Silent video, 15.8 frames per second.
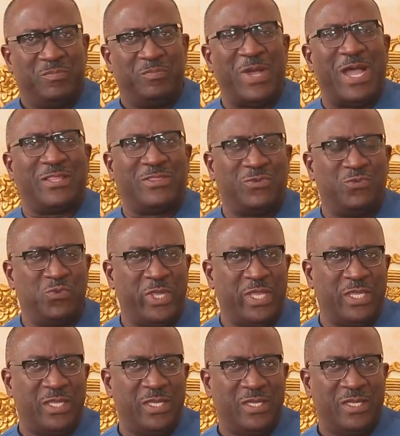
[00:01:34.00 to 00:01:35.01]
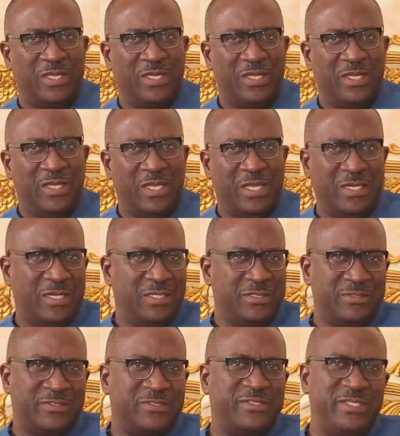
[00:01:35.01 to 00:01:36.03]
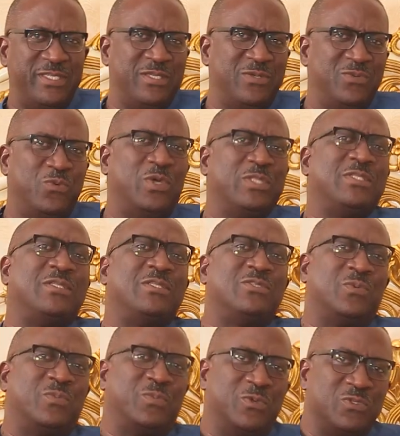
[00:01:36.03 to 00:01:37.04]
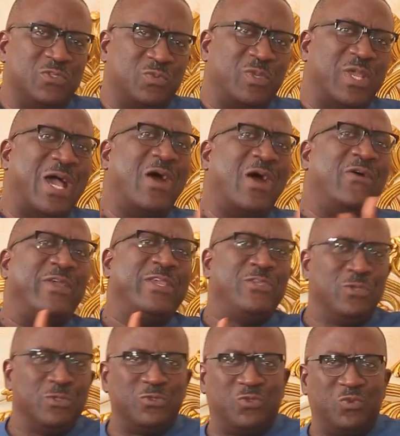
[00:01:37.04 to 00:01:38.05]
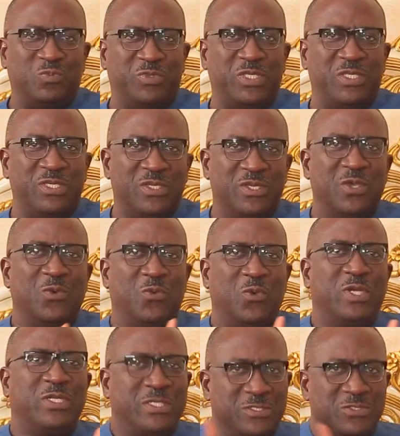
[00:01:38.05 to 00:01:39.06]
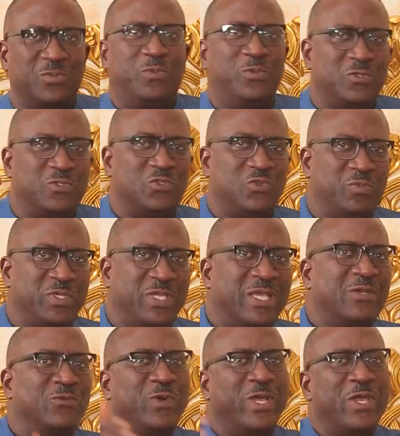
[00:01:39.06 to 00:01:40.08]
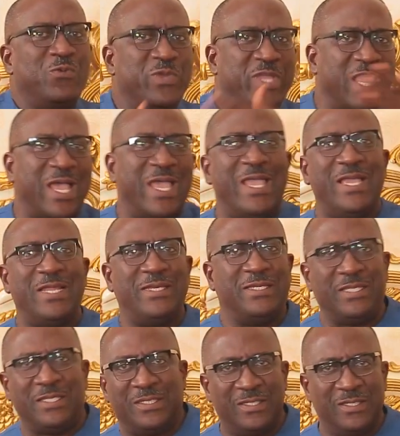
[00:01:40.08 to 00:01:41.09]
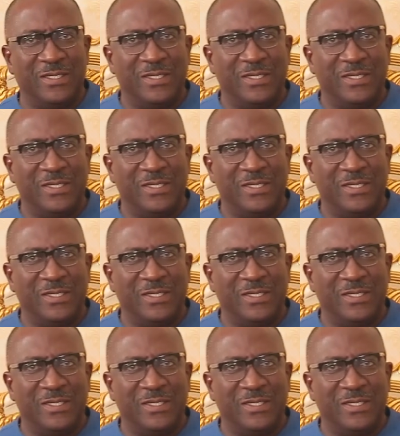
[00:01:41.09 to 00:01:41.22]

pathway and then see what is supposed to be, how it used to be, what is supposed to be, and where we are heading.